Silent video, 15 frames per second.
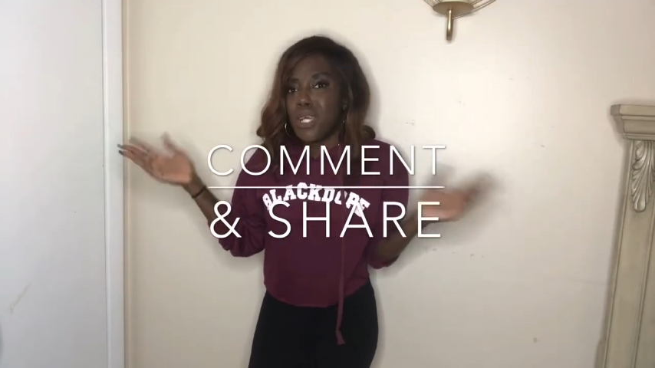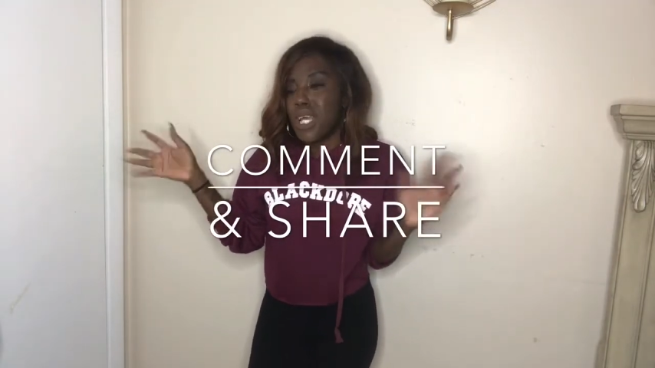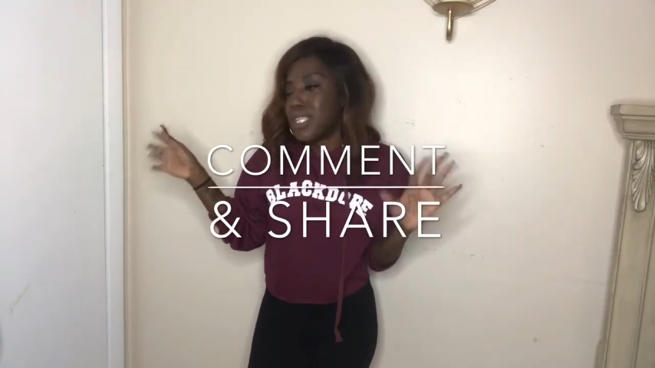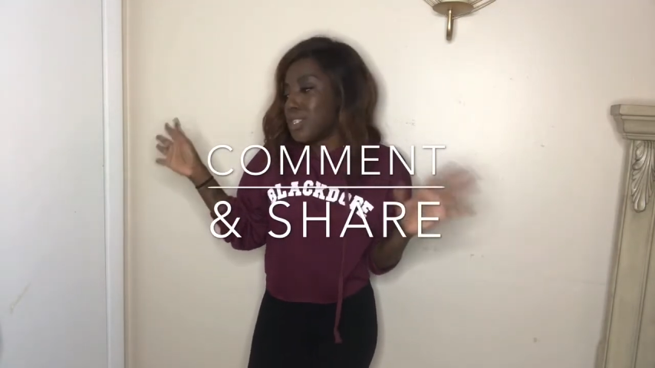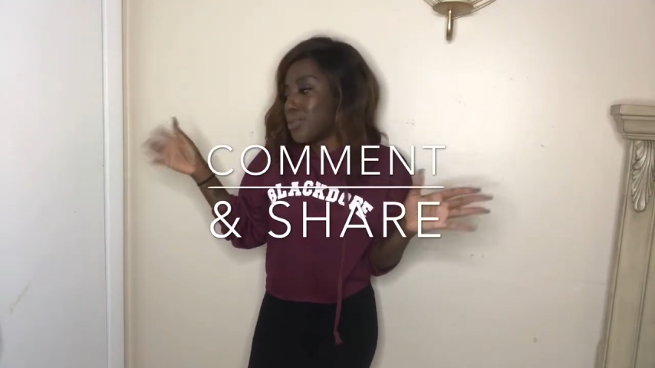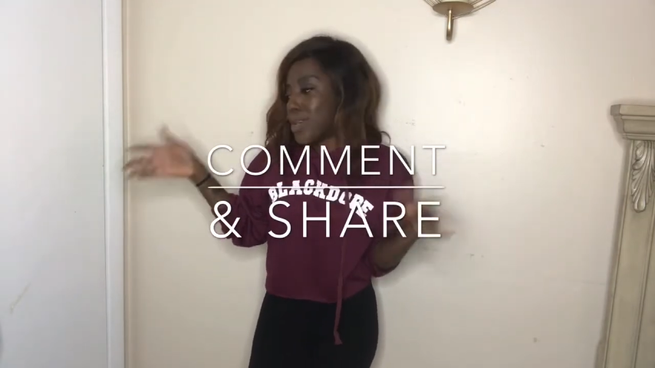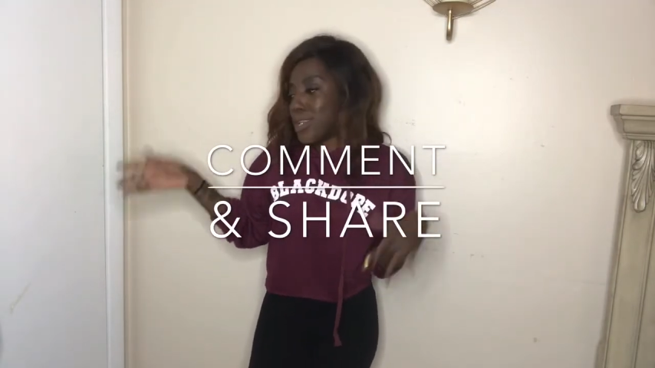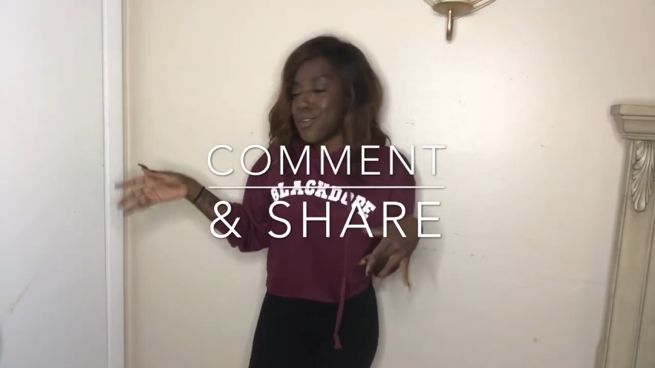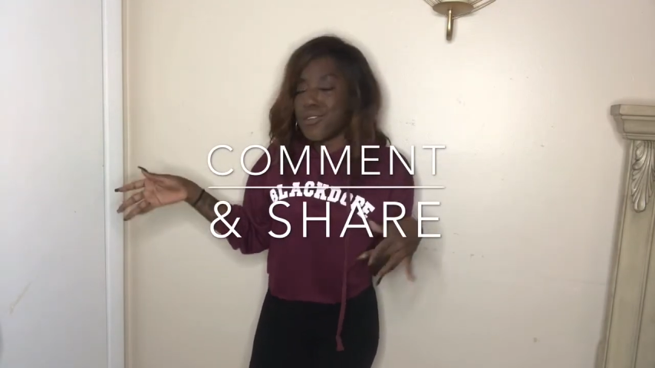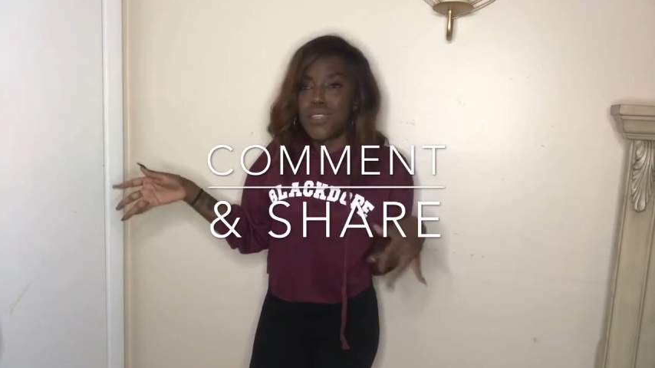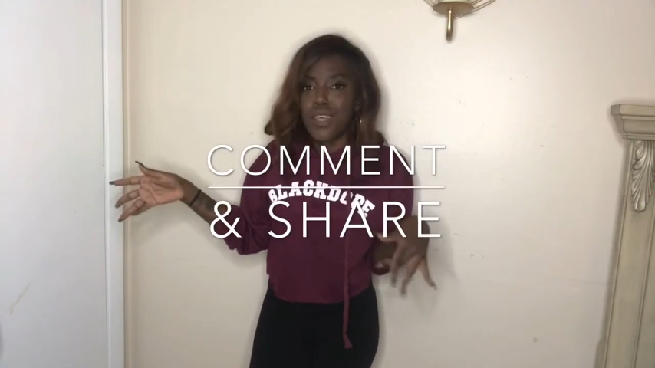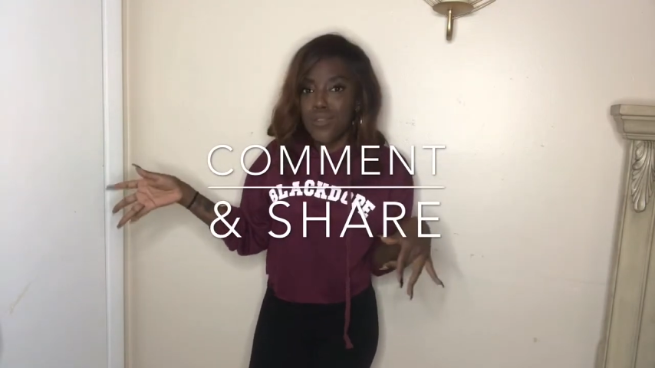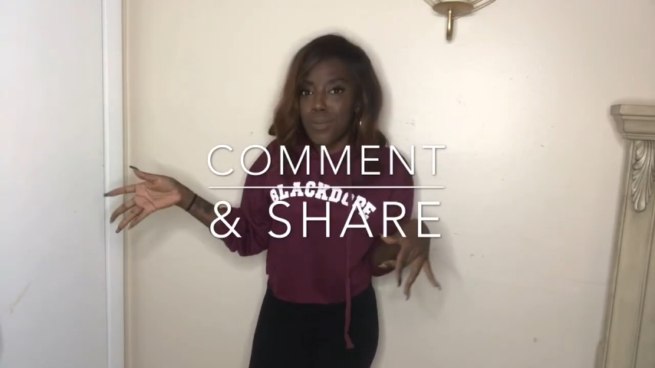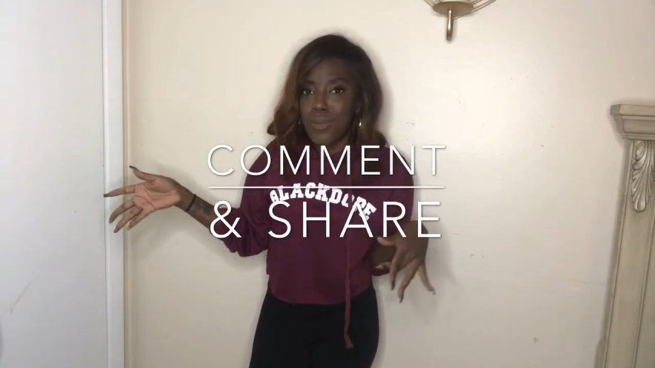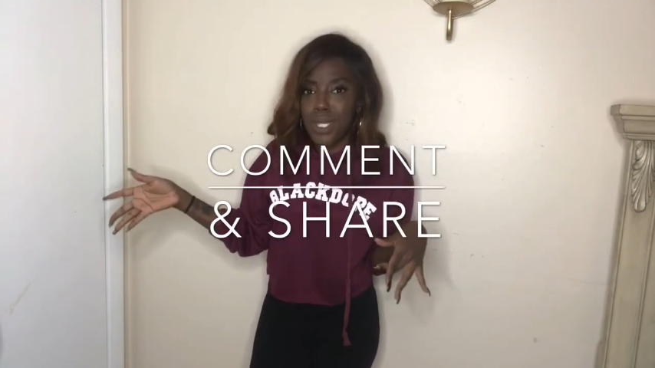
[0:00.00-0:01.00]
Hence why they're
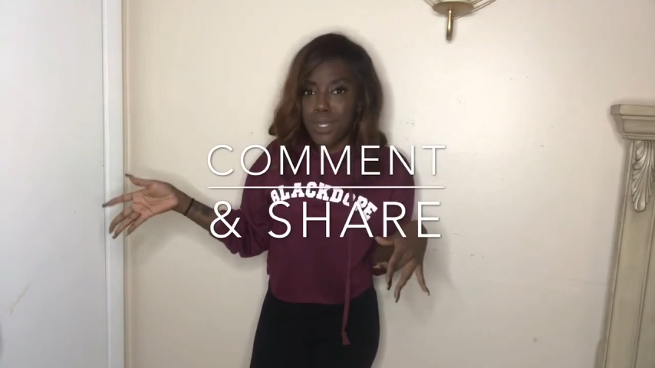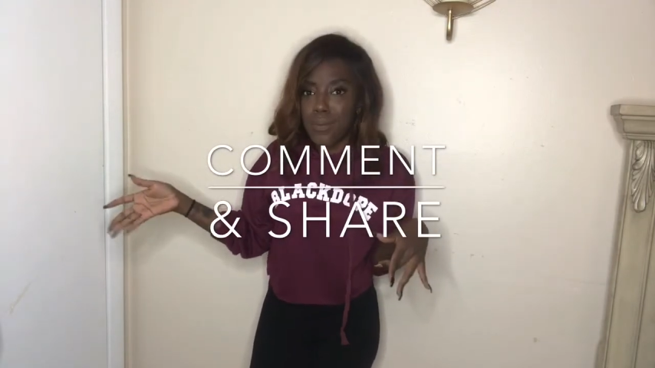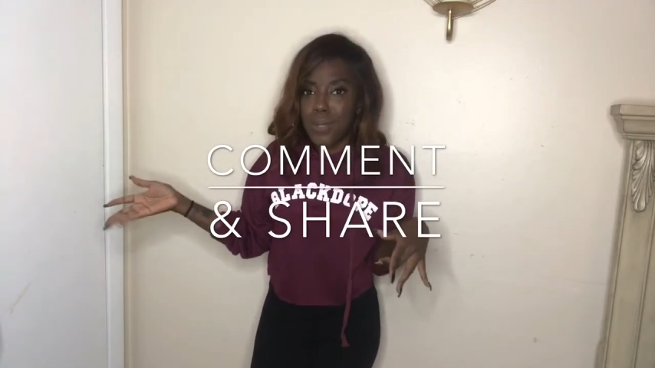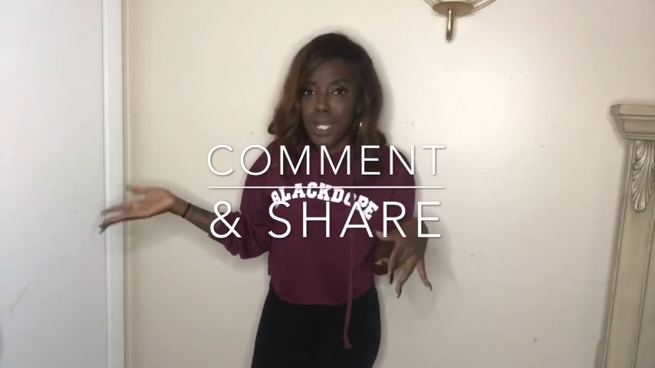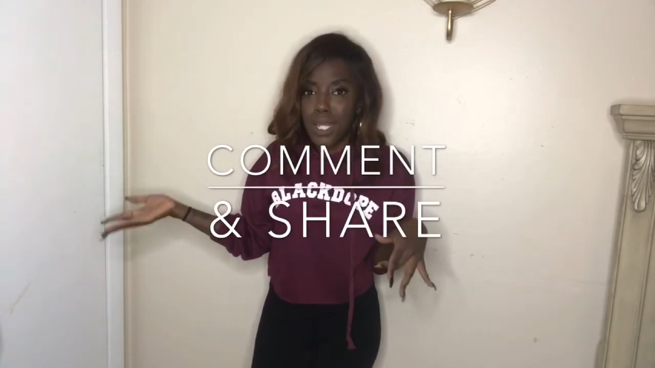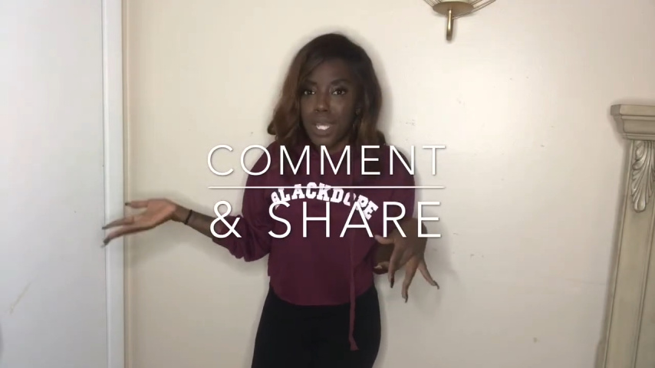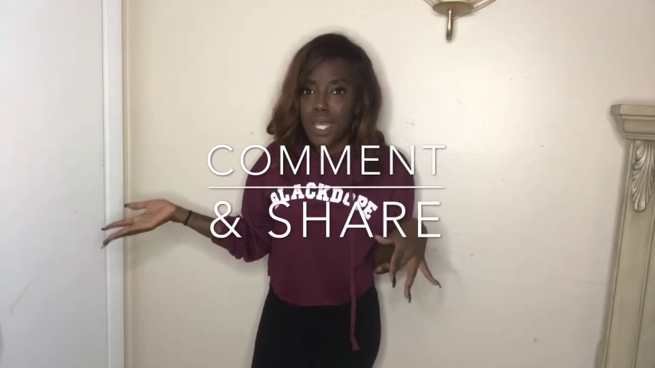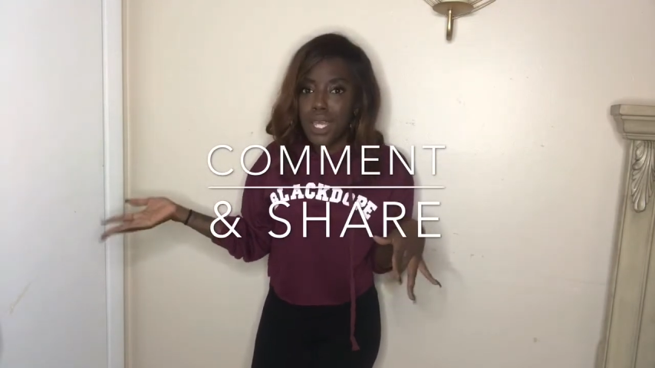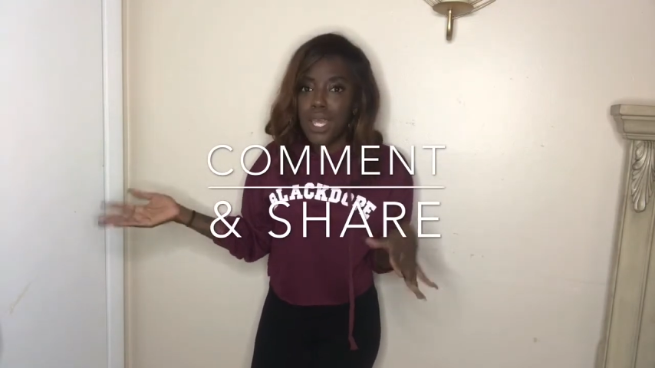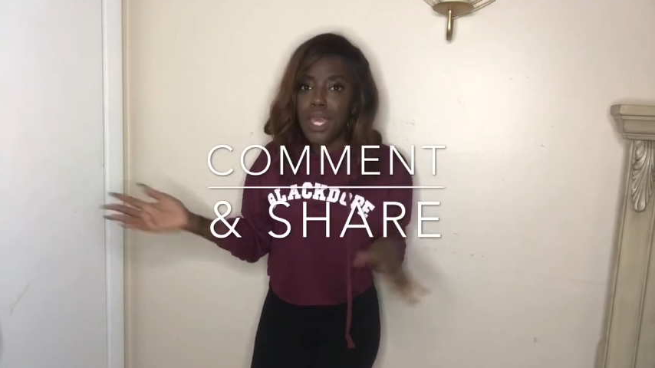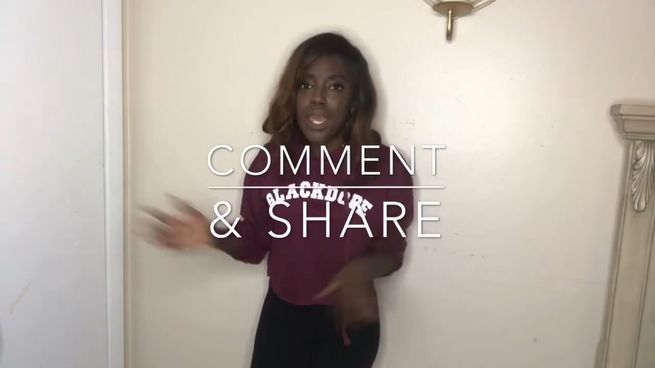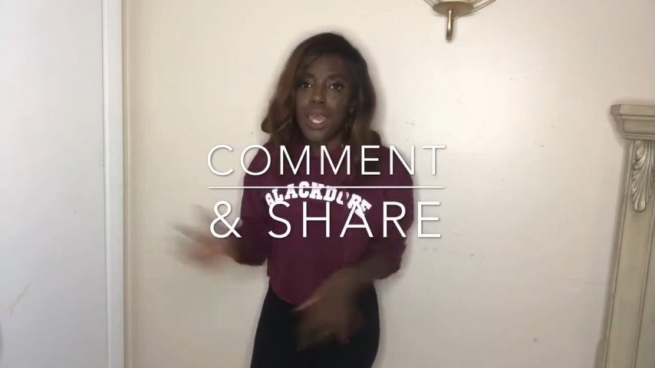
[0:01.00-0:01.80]
saving me the money.